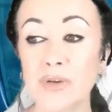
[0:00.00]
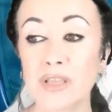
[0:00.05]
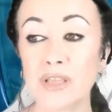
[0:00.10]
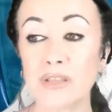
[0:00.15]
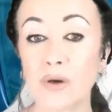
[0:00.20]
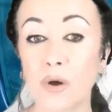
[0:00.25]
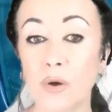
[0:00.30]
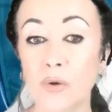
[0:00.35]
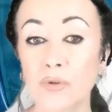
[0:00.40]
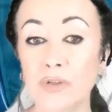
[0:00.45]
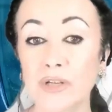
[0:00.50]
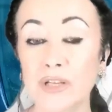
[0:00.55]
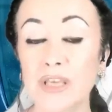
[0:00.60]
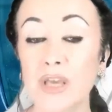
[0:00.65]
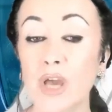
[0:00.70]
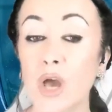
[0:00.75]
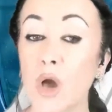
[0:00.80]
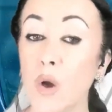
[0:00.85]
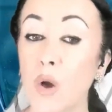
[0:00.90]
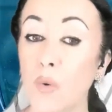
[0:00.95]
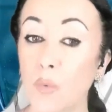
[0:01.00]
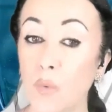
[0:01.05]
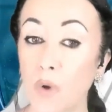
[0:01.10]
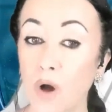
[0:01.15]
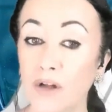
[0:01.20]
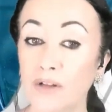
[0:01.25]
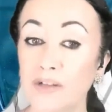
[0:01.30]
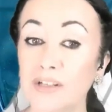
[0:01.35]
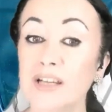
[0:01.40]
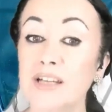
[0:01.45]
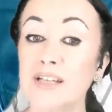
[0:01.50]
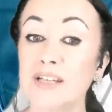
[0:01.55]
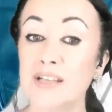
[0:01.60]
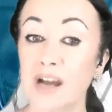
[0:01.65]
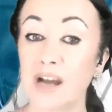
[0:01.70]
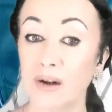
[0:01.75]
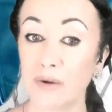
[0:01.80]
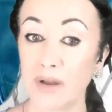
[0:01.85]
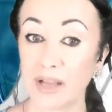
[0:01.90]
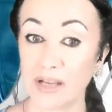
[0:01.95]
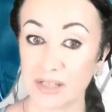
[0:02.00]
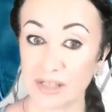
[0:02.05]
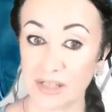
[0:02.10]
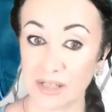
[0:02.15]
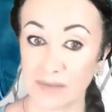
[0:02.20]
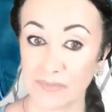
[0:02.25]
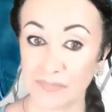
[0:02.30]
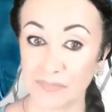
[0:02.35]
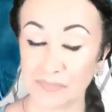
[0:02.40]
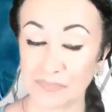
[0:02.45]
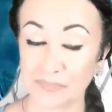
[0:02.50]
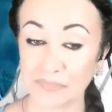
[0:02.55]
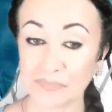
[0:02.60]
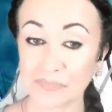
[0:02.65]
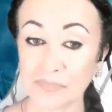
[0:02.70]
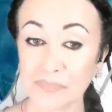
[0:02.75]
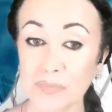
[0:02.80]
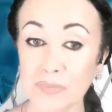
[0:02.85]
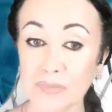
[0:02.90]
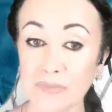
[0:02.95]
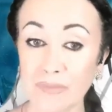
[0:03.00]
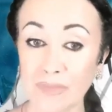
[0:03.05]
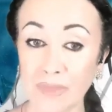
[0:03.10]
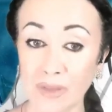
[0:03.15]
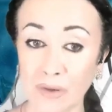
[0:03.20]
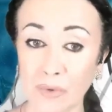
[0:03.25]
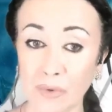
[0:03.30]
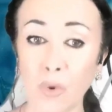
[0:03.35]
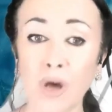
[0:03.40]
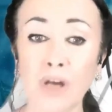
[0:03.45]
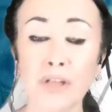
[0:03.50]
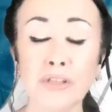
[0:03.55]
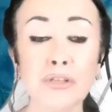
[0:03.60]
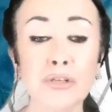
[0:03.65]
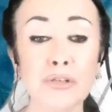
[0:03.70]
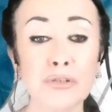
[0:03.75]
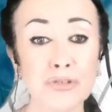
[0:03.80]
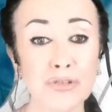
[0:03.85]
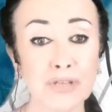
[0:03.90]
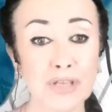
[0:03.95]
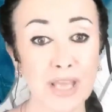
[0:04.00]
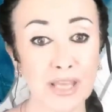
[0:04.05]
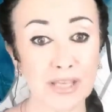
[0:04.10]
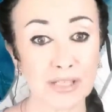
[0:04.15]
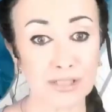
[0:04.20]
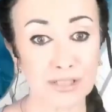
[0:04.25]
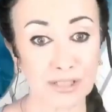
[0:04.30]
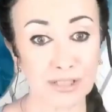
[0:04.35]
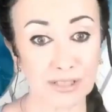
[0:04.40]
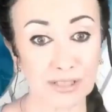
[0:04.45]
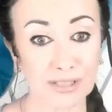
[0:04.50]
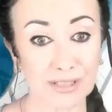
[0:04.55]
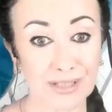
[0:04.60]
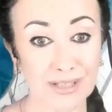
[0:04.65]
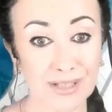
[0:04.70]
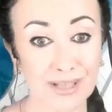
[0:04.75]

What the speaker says: with only one direction, one conjugation.